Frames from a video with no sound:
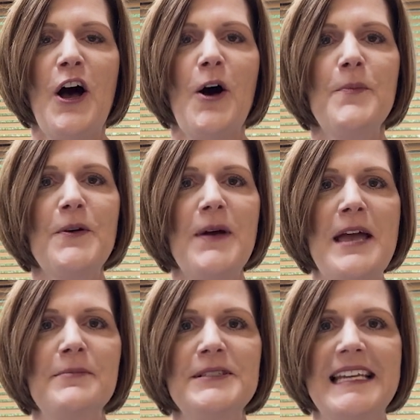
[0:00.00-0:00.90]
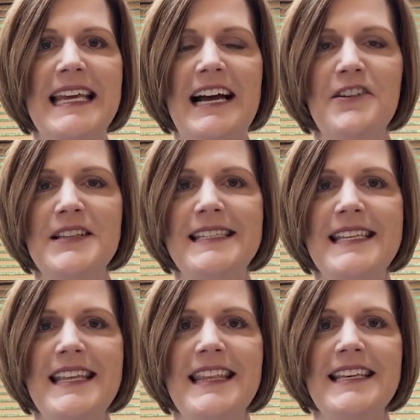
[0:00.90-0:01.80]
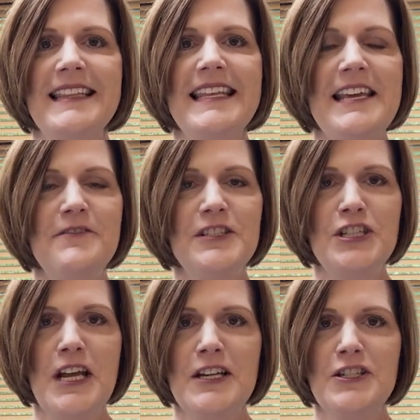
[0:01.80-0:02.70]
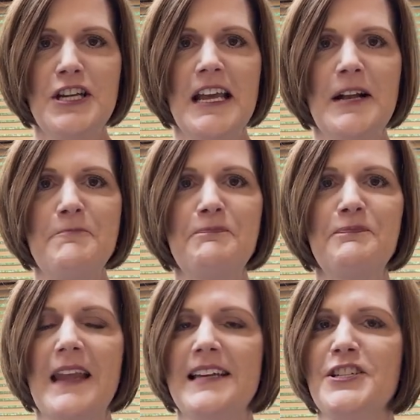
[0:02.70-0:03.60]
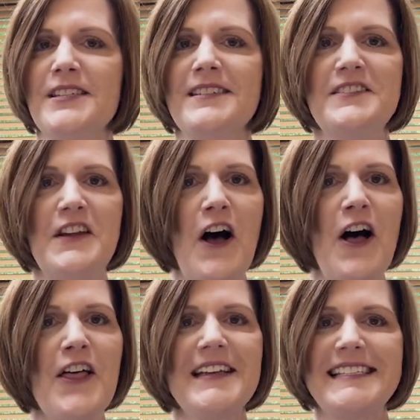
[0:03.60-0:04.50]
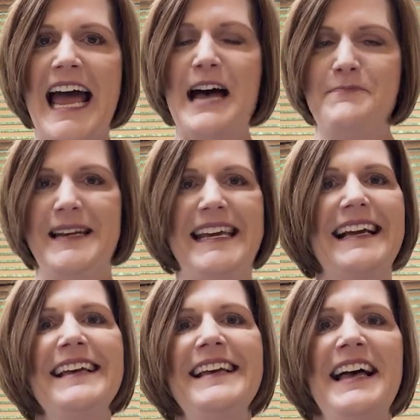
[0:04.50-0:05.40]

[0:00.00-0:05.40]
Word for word: Hope you were able to get out and see the leaves changing and just all that's happening